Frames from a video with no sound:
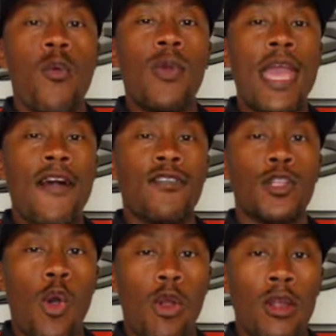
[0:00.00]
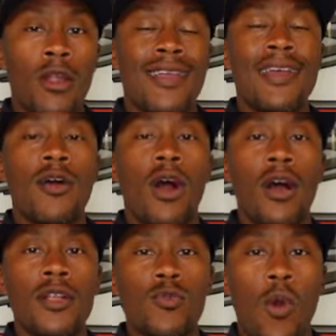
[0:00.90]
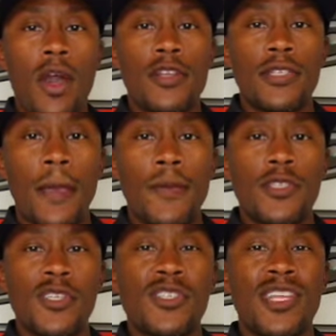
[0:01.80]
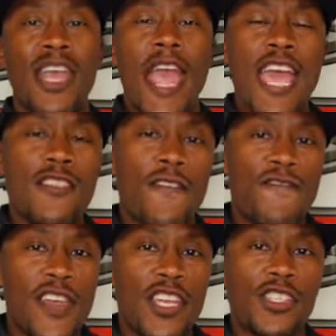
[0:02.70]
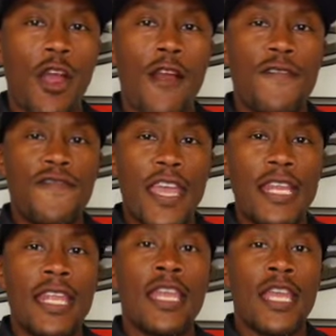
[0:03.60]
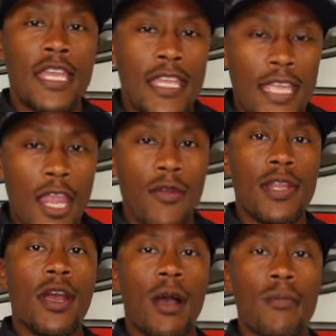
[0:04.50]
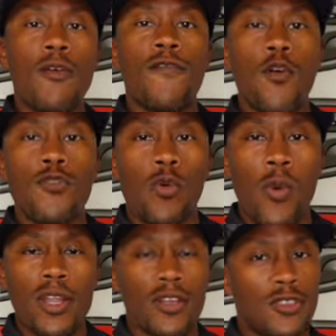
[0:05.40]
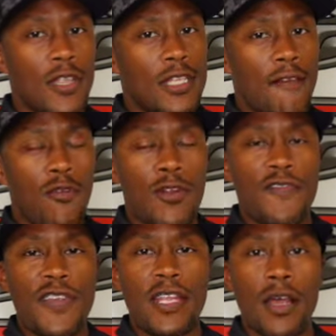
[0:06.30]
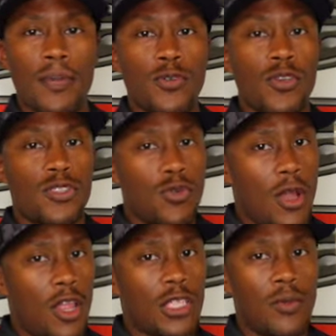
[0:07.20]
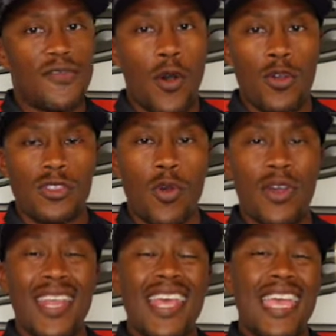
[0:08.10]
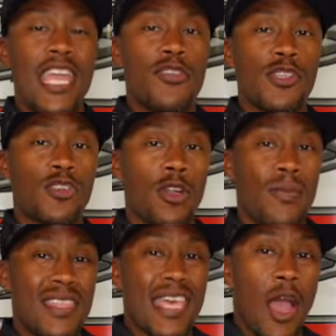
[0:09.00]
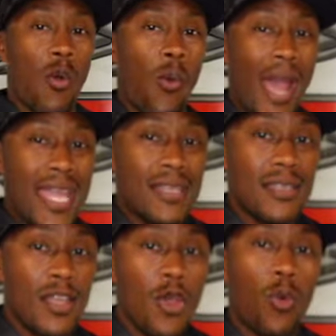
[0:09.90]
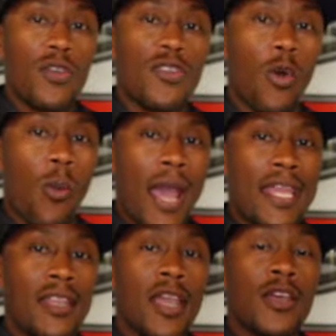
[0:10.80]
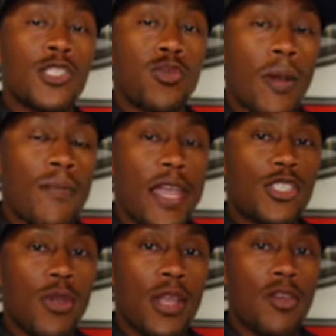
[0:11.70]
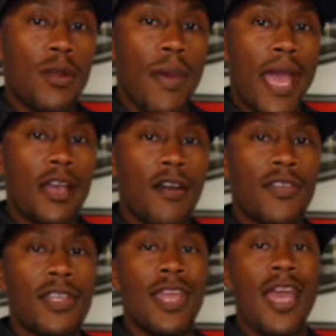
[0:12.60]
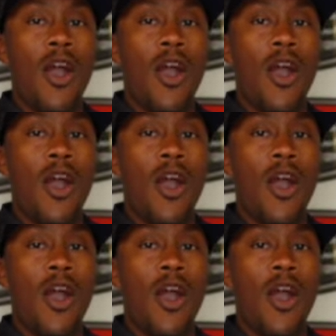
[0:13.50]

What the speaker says: we have lower water temperatures and the fish are feeding, gearing up for the winter. So they definitely want to feed up. So it's two colors I'm going to focus on. Either it's going to be that white with a white swim bait trailer on the back of it,